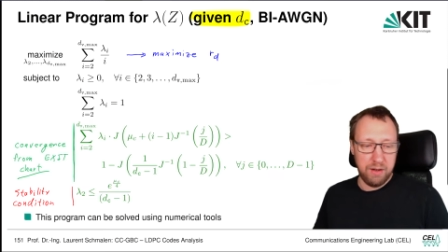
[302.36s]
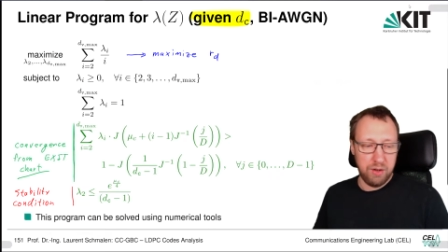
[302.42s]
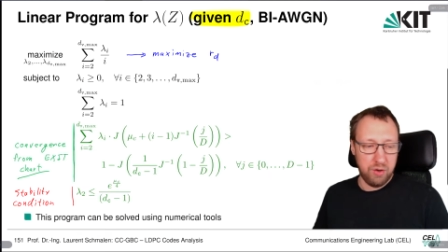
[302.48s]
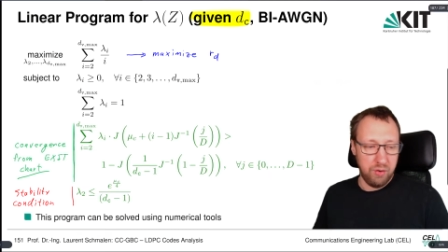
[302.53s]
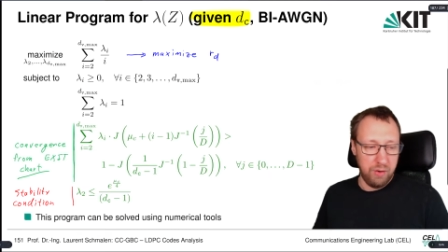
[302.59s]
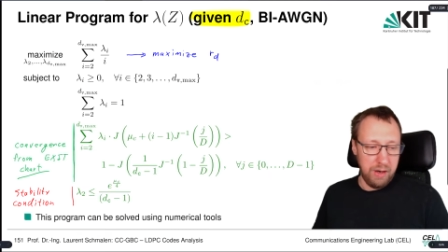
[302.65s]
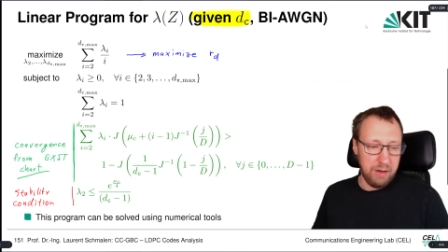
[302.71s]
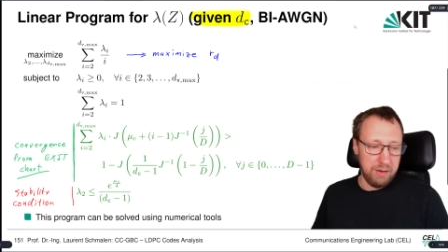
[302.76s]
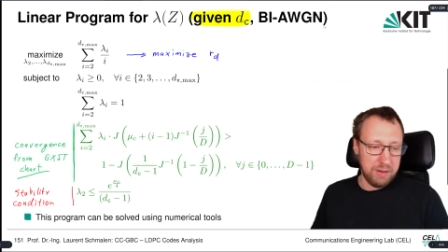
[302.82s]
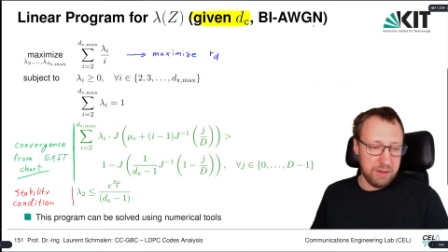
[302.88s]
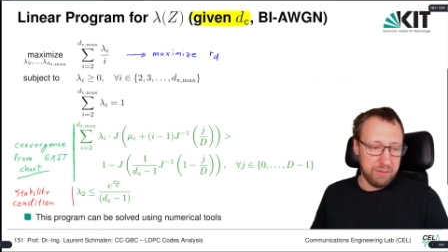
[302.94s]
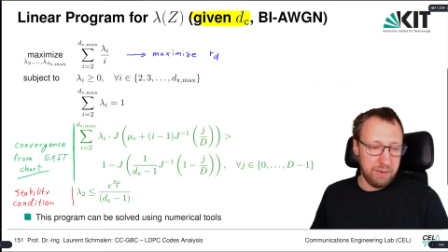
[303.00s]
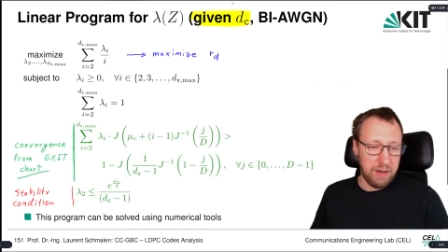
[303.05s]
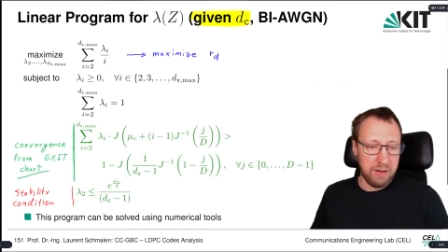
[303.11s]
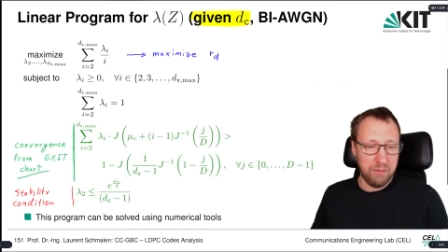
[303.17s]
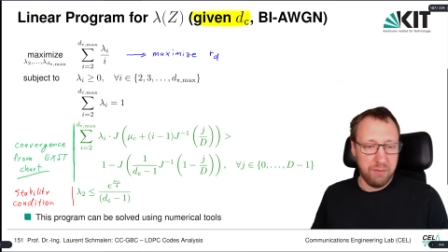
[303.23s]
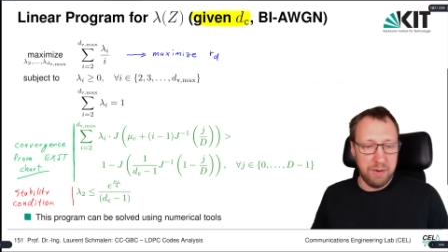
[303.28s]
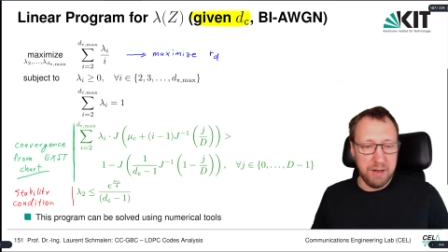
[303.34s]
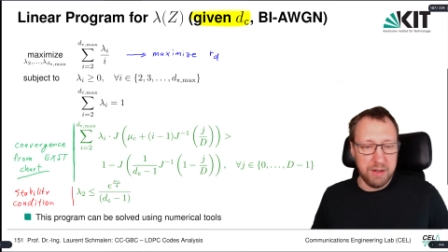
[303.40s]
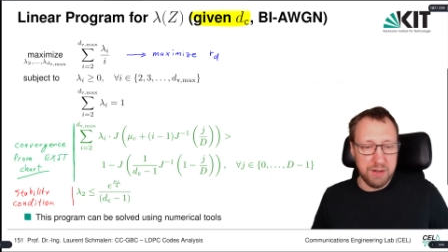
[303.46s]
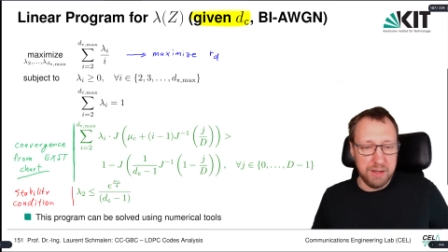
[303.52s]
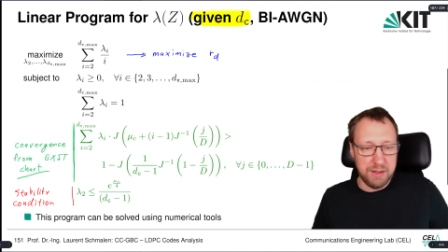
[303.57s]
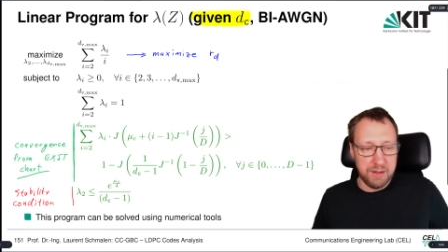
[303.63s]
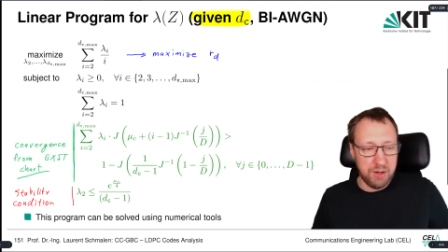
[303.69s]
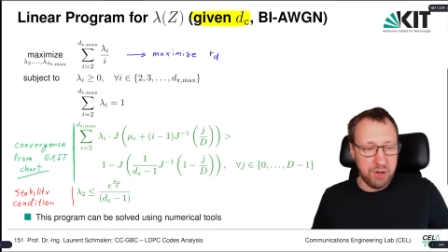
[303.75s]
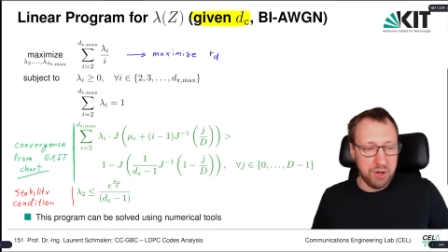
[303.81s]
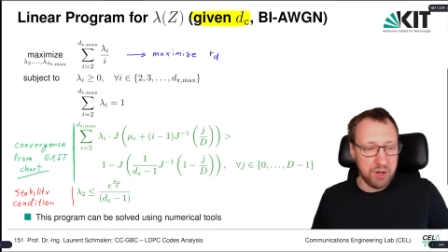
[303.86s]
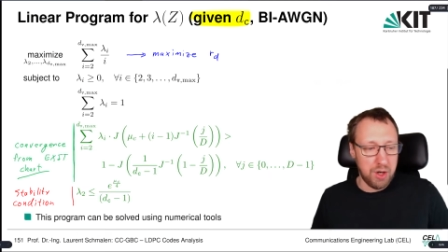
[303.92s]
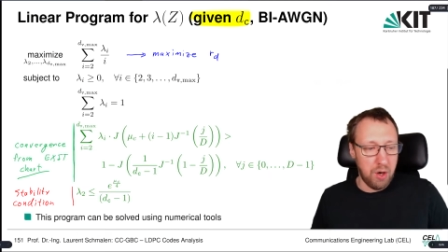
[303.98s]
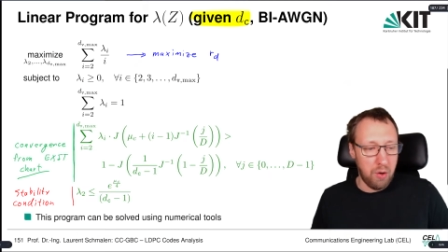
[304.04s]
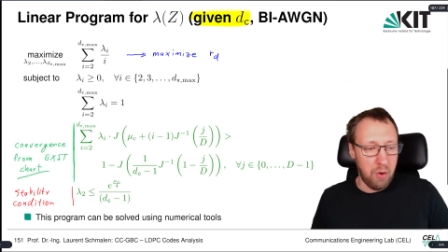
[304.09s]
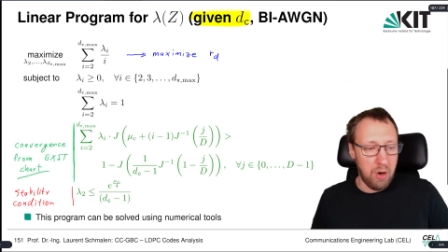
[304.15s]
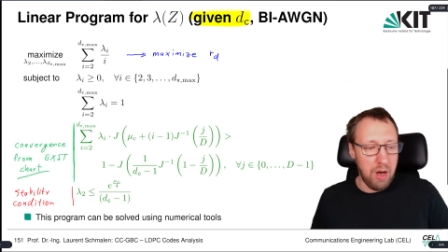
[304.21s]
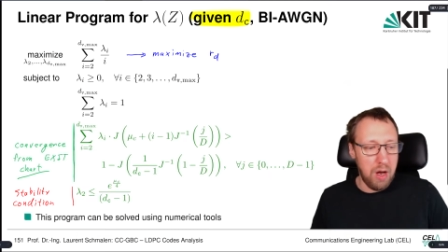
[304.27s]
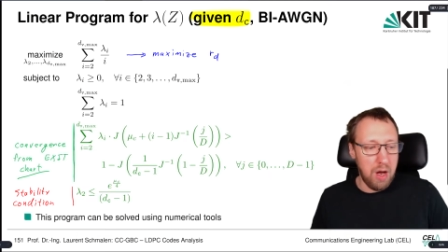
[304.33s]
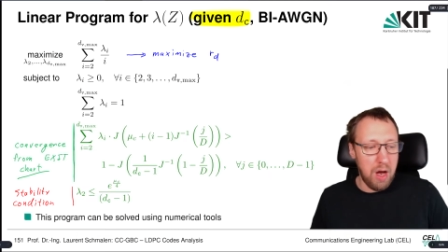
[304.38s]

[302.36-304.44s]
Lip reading: to illustrate, we'll just show